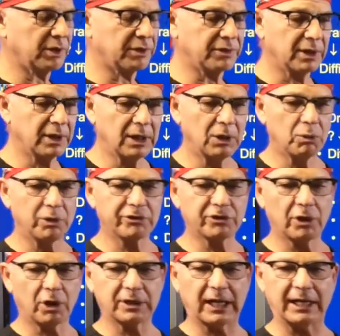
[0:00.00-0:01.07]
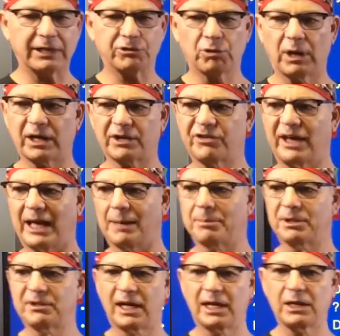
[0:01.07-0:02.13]
a lot of really cool features,
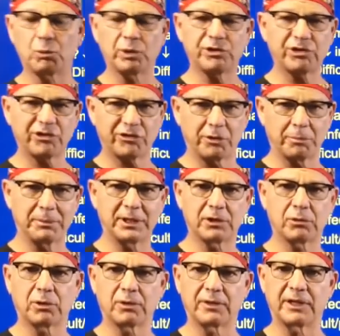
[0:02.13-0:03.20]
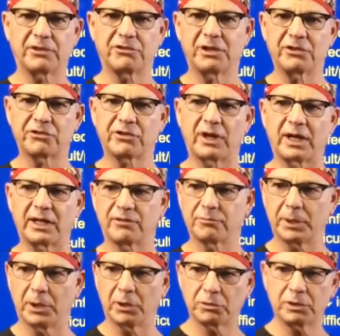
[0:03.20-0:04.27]
but not only is the HA coating
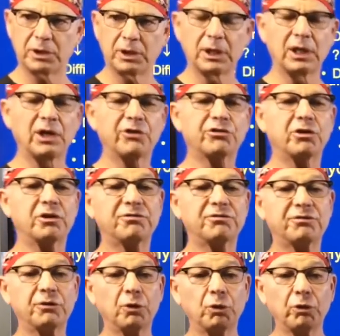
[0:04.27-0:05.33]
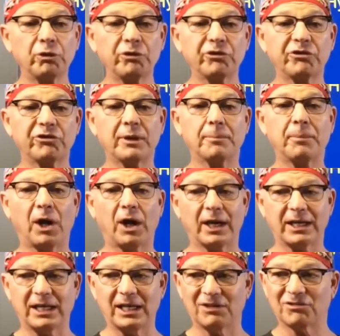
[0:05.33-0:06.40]
on the threads of the pin, but it comes out the skin.
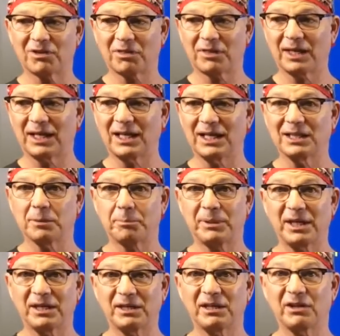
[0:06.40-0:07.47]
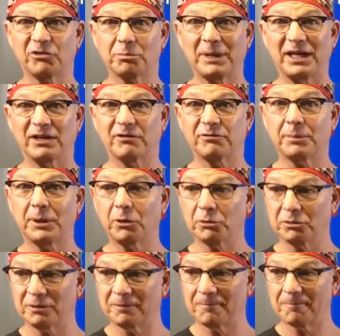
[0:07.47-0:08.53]
Turns out that the soft tissues like
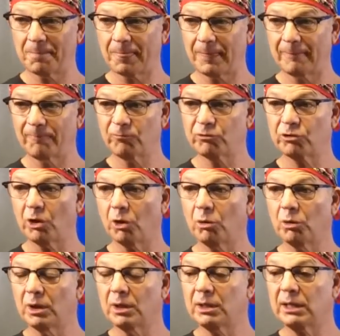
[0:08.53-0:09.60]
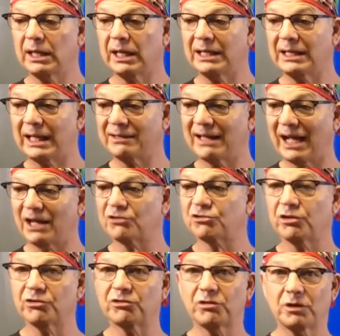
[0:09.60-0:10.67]
it too. So they grow into it. Instead of a
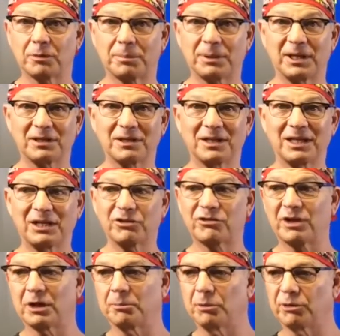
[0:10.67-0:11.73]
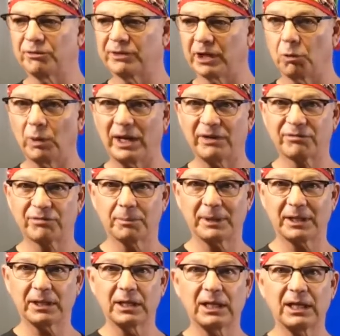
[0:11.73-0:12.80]
shiny metal surface that the soft
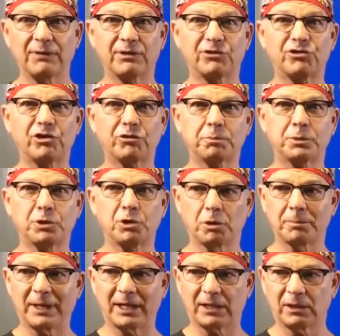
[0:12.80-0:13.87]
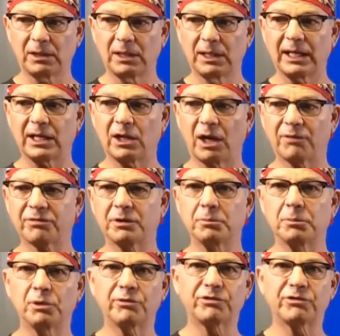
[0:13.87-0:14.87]
tissues can't attach to like the skin, which leads to